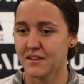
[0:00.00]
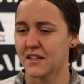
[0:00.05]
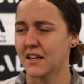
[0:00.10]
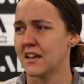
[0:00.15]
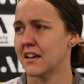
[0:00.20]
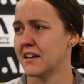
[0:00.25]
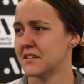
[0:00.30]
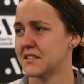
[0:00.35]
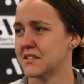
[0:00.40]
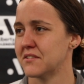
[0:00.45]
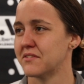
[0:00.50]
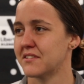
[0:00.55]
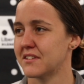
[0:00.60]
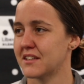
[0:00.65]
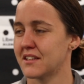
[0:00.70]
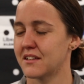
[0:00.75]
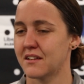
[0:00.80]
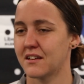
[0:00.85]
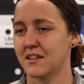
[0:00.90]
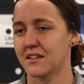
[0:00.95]
Yeah,
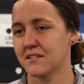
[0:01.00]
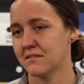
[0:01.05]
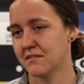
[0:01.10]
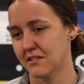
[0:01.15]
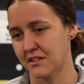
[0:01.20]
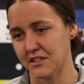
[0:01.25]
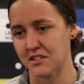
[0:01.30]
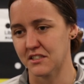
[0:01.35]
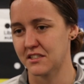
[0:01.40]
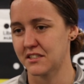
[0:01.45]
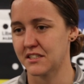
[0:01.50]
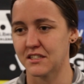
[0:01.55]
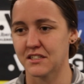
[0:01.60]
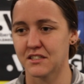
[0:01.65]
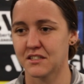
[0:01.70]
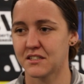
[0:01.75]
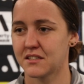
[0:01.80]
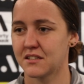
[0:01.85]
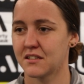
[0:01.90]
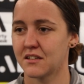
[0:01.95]
definitely. Like you just said,
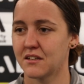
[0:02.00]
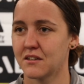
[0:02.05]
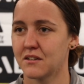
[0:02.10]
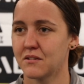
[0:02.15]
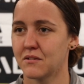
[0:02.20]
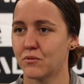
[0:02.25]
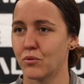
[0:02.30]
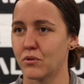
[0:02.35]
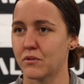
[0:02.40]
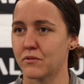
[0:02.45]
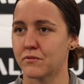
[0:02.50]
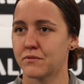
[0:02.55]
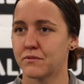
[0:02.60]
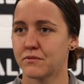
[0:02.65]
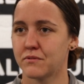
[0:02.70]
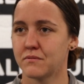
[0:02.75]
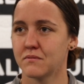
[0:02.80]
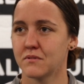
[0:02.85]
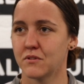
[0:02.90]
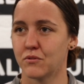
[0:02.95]
it's
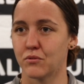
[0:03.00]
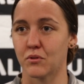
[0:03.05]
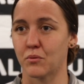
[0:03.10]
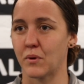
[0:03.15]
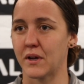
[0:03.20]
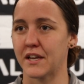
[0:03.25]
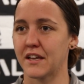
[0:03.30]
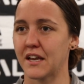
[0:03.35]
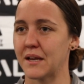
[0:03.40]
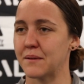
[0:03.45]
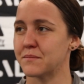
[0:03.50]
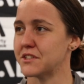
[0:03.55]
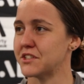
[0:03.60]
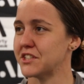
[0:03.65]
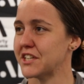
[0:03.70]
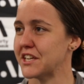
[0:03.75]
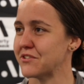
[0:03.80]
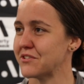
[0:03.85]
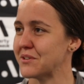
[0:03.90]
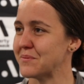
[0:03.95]
all away games
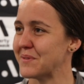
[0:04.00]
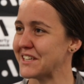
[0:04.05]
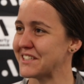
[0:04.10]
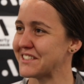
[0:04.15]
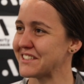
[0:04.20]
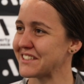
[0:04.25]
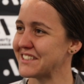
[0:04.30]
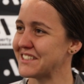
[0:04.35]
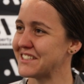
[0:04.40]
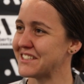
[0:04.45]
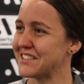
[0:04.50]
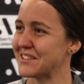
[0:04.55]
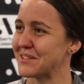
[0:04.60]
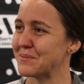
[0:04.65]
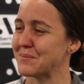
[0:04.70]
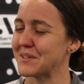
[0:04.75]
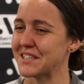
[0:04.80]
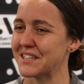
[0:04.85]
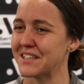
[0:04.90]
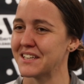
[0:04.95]
in January basically, so
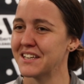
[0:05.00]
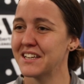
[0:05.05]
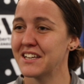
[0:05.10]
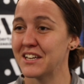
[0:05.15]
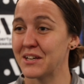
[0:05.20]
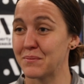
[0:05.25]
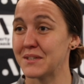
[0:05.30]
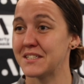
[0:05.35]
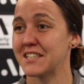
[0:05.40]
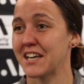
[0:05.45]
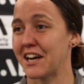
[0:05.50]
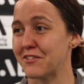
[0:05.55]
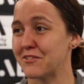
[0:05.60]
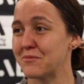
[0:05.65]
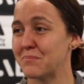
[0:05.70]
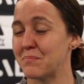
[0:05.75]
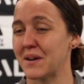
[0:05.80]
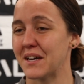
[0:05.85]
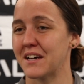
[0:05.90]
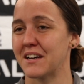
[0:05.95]
it'll be
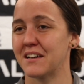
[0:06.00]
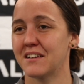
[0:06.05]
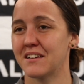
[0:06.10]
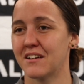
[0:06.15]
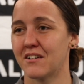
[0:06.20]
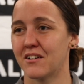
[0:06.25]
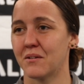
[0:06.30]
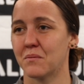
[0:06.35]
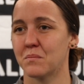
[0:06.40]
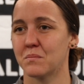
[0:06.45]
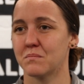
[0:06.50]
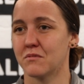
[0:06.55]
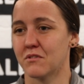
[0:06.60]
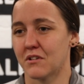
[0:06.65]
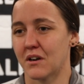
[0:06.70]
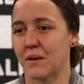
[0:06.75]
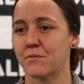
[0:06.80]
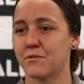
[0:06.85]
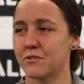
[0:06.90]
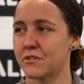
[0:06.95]
tough, but
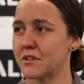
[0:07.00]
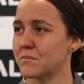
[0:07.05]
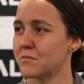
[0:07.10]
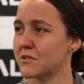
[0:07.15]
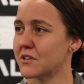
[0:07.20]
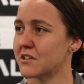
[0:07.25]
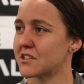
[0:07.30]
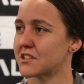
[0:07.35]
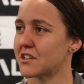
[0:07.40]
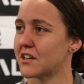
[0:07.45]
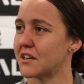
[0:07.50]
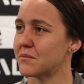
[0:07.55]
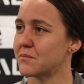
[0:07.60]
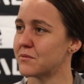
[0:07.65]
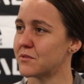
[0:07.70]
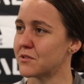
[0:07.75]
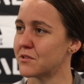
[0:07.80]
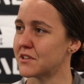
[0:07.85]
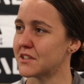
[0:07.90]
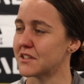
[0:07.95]
we're up for it and we're excited
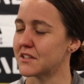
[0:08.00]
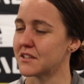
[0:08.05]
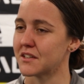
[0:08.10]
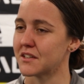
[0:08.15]
for it,